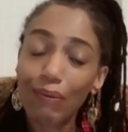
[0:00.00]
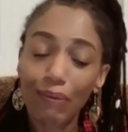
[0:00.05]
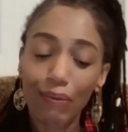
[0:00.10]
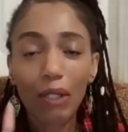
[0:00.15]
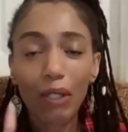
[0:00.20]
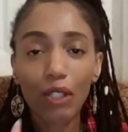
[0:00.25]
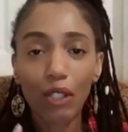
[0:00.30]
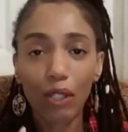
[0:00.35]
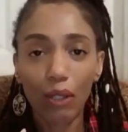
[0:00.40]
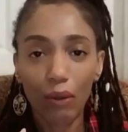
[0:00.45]

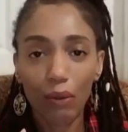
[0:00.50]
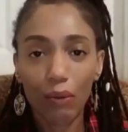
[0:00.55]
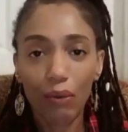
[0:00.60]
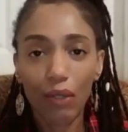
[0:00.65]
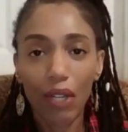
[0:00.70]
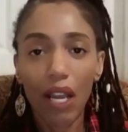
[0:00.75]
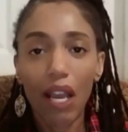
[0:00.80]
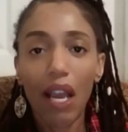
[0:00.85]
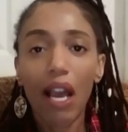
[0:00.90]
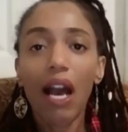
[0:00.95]
Number two,
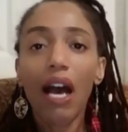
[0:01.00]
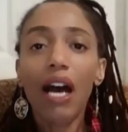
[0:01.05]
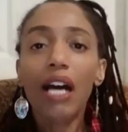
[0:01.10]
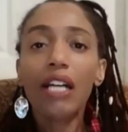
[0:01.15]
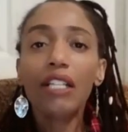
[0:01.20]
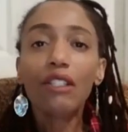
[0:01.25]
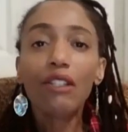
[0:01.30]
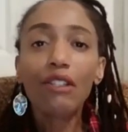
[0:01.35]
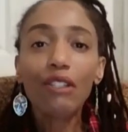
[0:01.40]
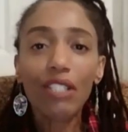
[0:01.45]

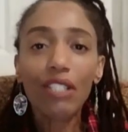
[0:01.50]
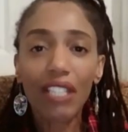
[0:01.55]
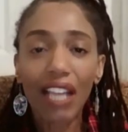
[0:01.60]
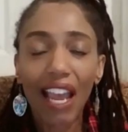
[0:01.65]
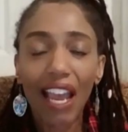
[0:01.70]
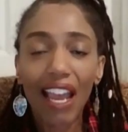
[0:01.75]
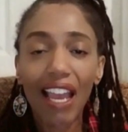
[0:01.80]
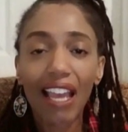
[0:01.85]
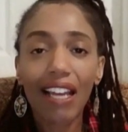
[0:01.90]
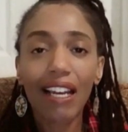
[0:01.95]

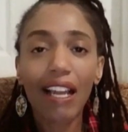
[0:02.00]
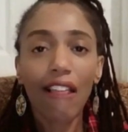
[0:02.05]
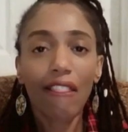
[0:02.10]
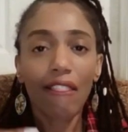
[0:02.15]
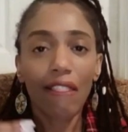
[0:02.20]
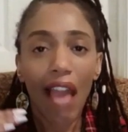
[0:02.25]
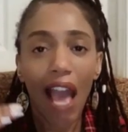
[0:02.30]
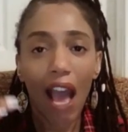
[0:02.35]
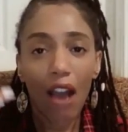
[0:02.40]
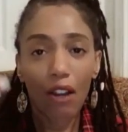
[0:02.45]
understand
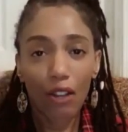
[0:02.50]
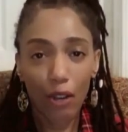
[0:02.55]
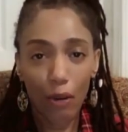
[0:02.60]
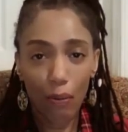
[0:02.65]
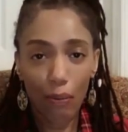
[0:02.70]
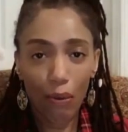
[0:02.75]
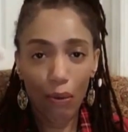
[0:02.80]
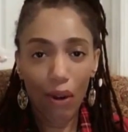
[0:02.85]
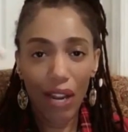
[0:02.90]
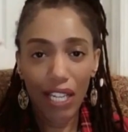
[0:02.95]
how
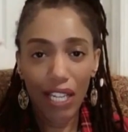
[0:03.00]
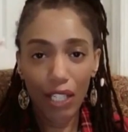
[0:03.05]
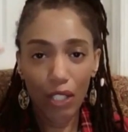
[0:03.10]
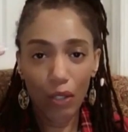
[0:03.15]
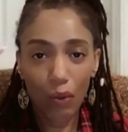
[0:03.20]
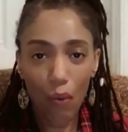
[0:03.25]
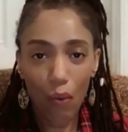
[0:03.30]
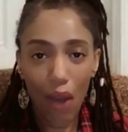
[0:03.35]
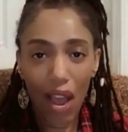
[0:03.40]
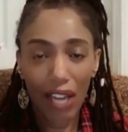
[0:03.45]
your brain
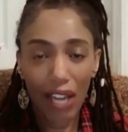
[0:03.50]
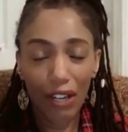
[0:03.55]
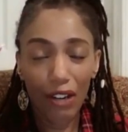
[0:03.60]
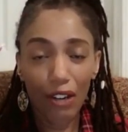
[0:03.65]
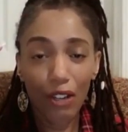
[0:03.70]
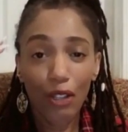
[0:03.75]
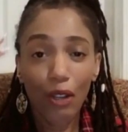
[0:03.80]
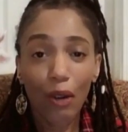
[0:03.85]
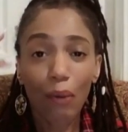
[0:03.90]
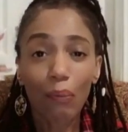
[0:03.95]
is
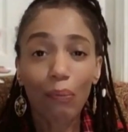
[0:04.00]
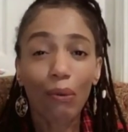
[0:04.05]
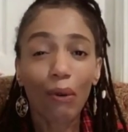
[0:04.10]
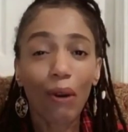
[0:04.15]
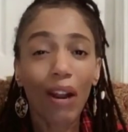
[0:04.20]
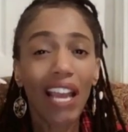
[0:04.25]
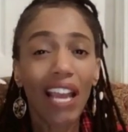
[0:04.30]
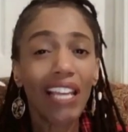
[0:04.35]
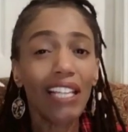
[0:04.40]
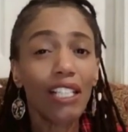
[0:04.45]
wired. Your
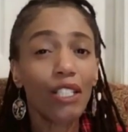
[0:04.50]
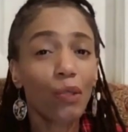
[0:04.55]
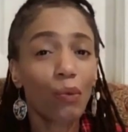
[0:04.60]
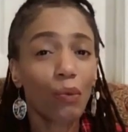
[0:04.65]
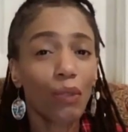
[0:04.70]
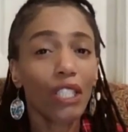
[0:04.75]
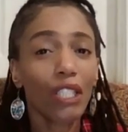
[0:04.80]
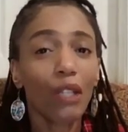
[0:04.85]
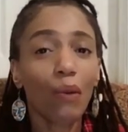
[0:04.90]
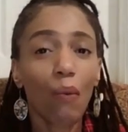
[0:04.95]
brain is
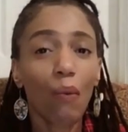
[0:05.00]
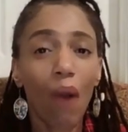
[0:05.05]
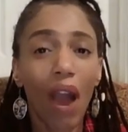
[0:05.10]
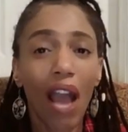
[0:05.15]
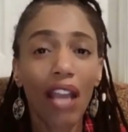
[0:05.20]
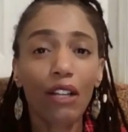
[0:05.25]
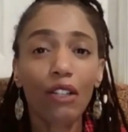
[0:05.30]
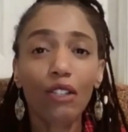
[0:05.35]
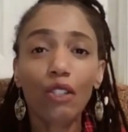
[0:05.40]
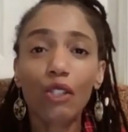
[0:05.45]
really
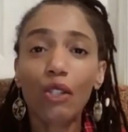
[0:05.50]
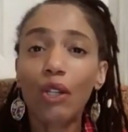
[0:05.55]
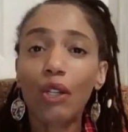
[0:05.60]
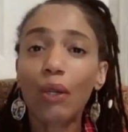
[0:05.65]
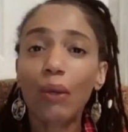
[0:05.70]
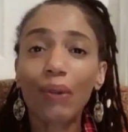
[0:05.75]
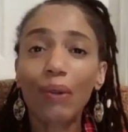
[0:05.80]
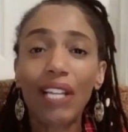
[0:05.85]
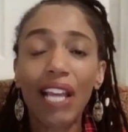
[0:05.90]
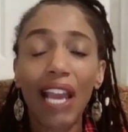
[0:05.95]
wired to
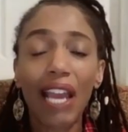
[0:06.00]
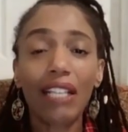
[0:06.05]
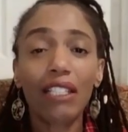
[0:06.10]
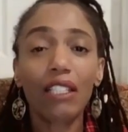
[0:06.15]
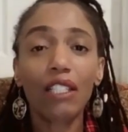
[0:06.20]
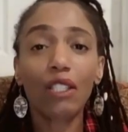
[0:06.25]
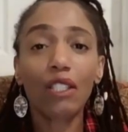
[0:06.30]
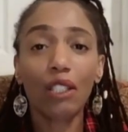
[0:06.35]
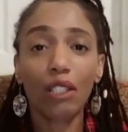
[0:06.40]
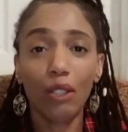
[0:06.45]

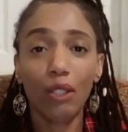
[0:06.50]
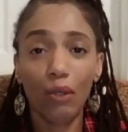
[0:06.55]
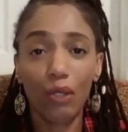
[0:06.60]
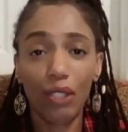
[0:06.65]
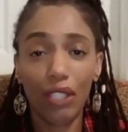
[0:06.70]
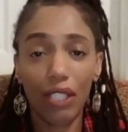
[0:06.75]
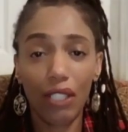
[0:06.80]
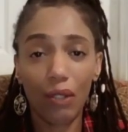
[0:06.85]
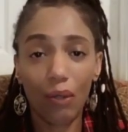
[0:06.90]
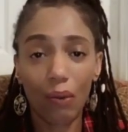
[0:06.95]
create
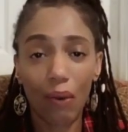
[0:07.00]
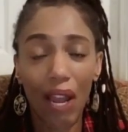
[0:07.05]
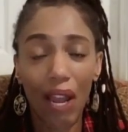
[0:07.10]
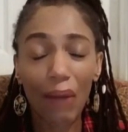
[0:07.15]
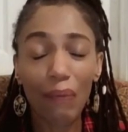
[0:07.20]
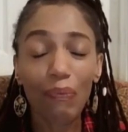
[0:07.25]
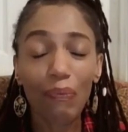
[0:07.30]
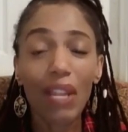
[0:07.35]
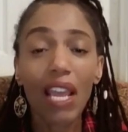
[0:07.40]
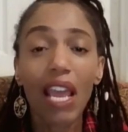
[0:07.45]
solutions,
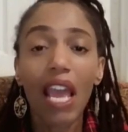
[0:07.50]
right?